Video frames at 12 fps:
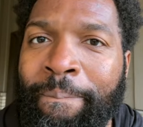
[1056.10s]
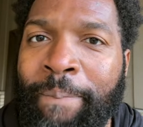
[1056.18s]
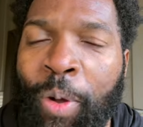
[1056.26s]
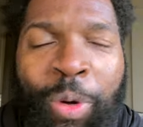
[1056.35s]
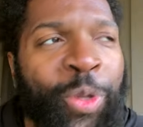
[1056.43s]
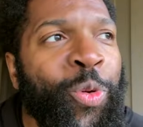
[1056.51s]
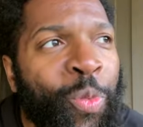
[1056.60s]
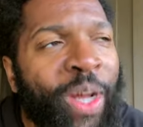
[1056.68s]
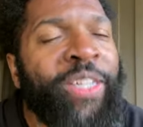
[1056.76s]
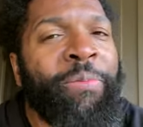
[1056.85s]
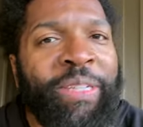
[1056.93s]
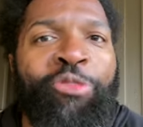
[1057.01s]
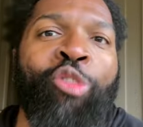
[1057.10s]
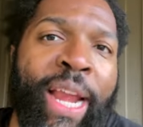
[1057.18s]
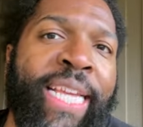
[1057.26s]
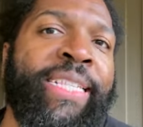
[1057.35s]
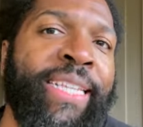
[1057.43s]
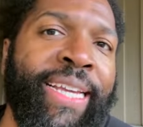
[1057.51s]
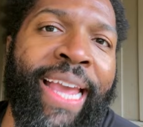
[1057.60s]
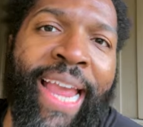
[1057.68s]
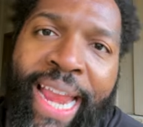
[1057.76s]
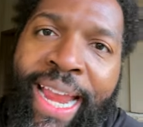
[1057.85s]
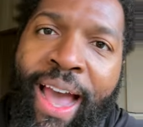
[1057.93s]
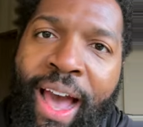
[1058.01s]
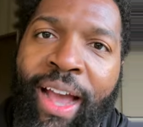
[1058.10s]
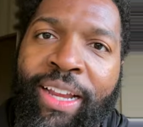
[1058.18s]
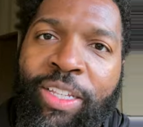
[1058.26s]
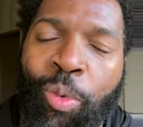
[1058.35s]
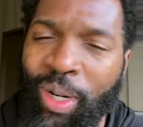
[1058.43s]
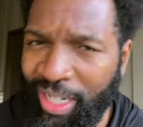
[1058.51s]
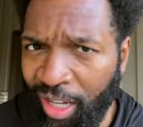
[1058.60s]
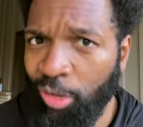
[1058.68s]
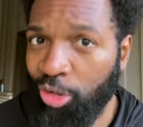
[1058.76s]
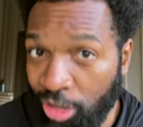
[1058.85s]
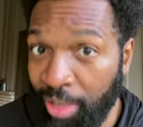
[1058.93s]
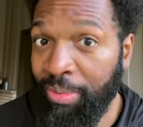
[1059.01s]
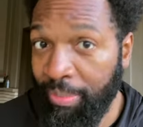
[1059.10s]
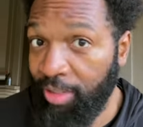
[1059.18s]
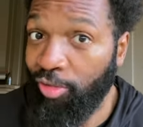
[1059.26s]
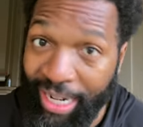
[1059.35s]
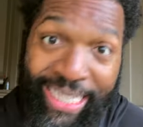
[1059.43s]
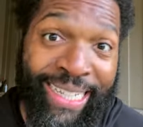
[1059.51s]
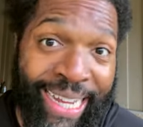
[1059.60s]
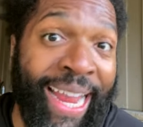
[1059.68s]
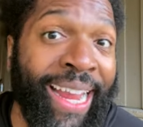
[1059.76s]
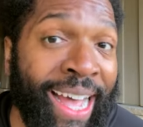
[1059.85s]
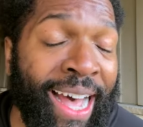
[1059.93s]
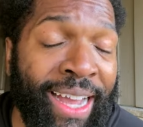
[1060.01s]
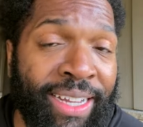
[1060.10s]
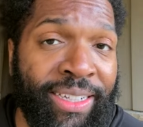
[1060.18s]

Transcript: Who do you want to be raising AI? You want Donald Trump to be raising AI?